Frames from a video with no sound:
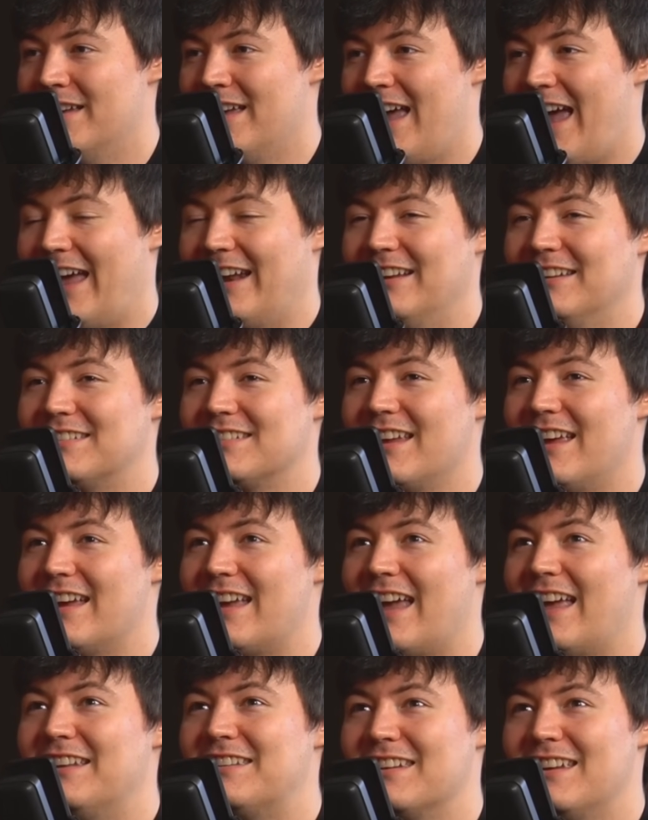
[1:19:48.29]
and it's like
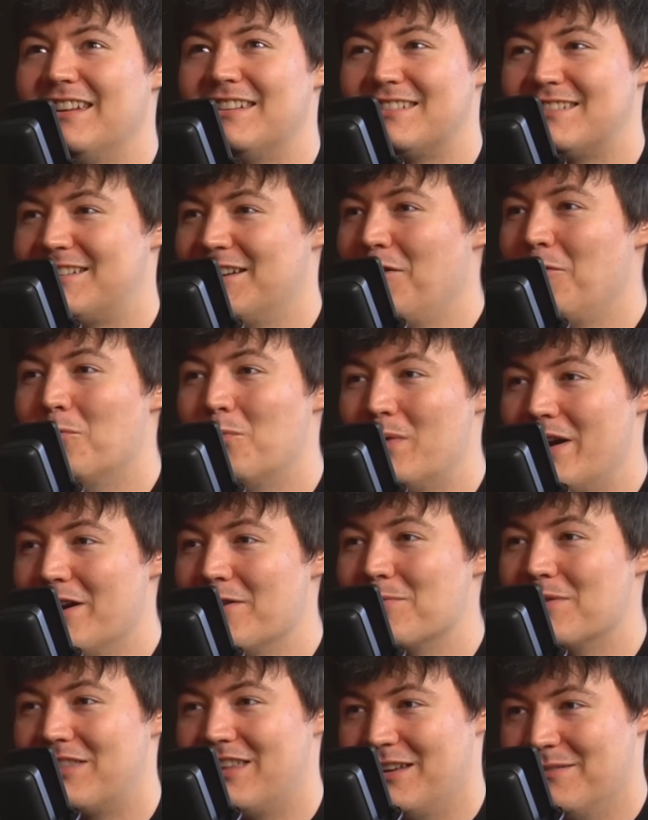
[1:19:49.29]
it's still weird
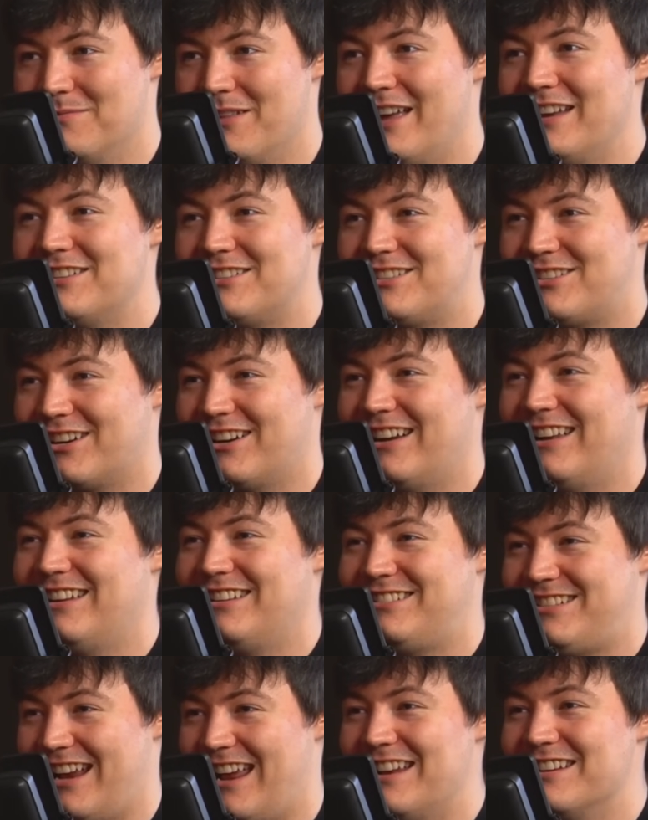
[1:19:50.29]
with him like
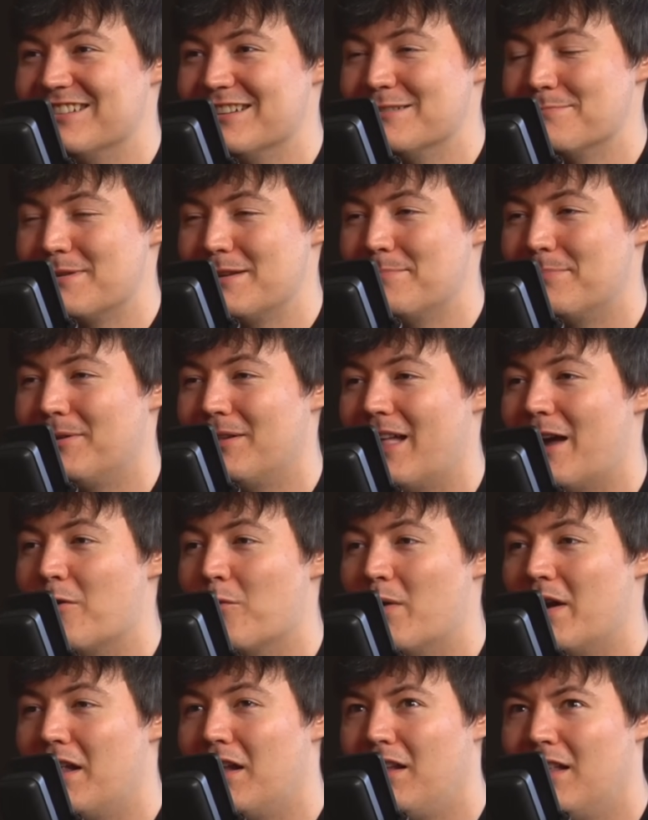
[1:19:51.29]
changing people at
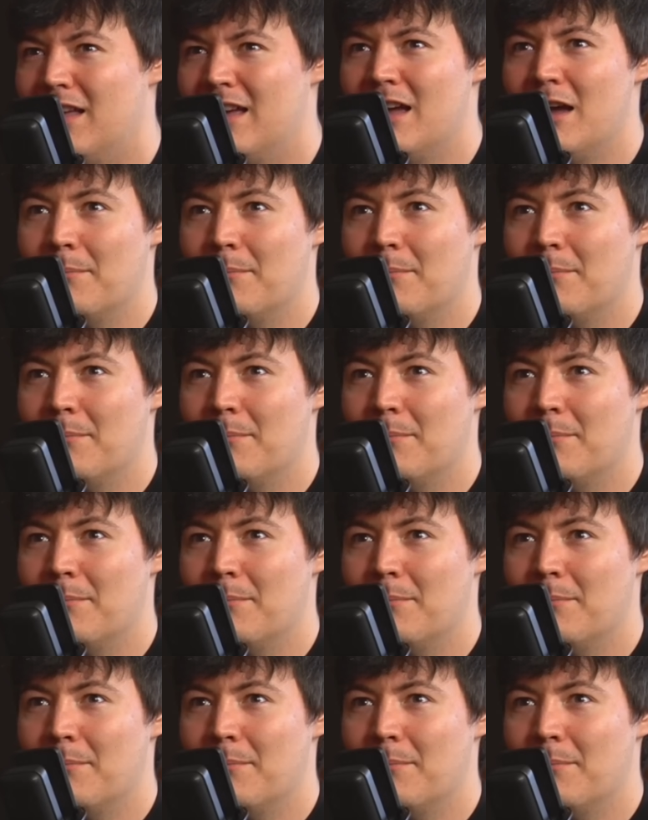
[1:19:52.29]
will.